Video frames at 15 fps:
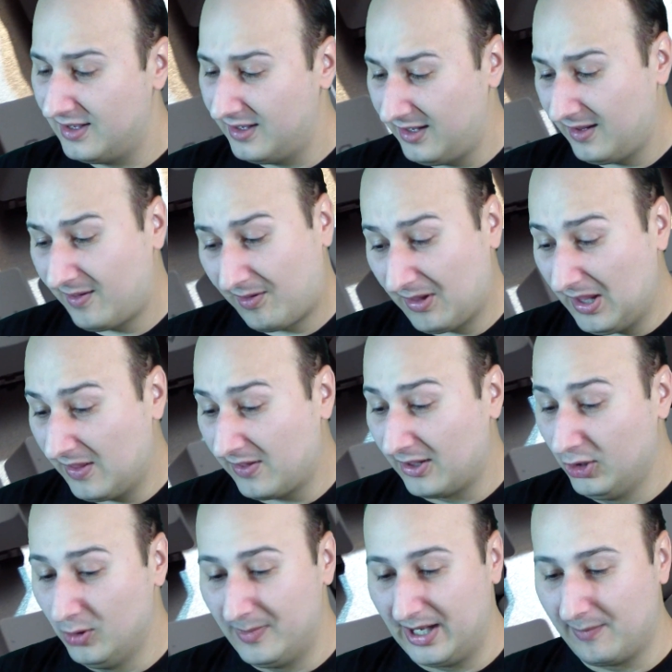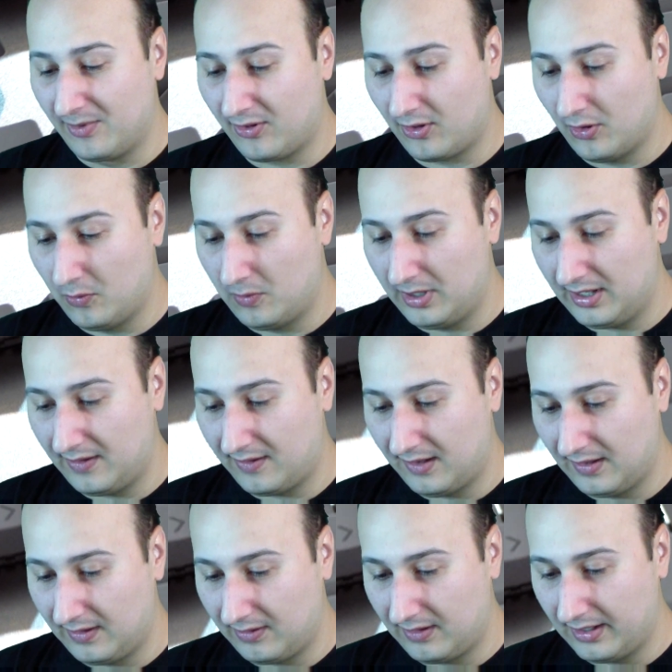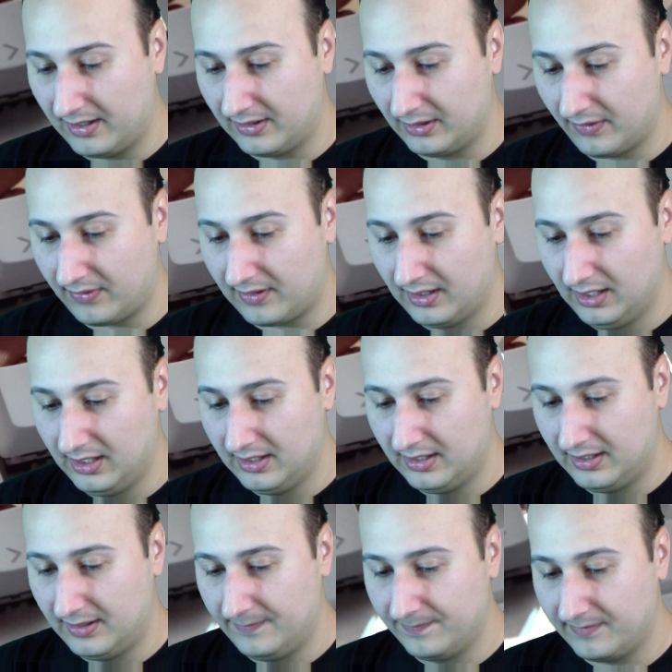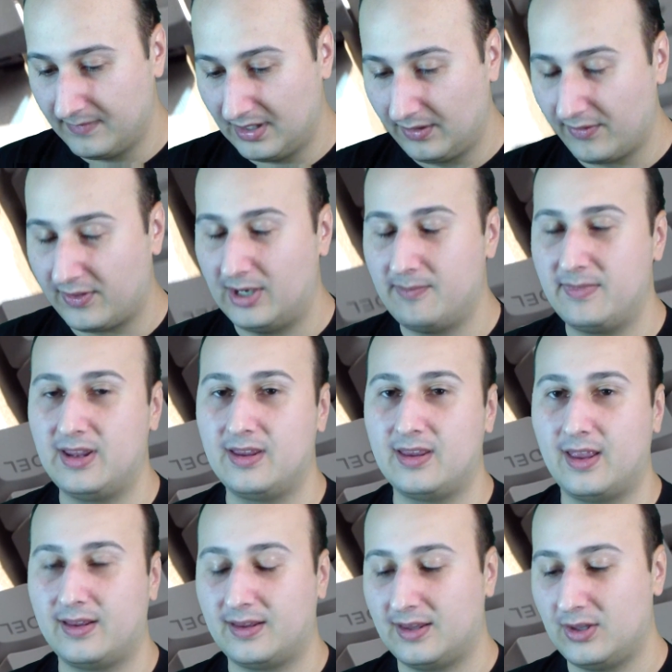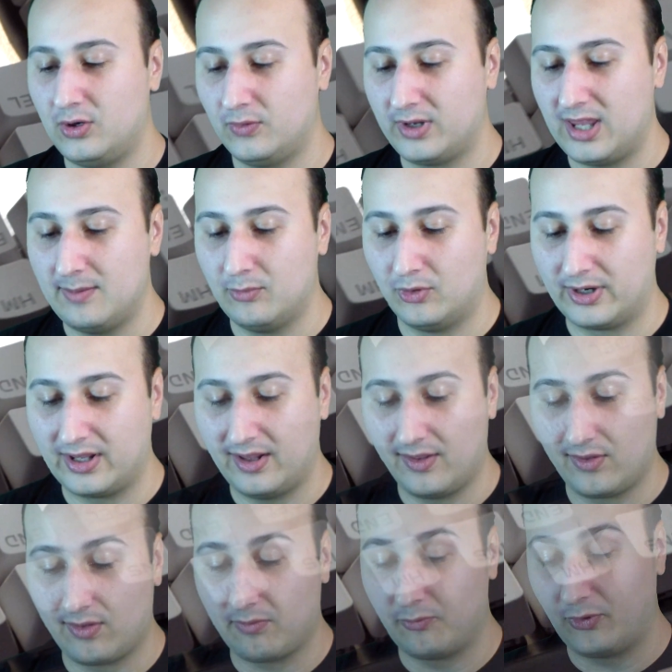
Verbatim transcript: it's aluminum, so it'll still mean that your keyboard is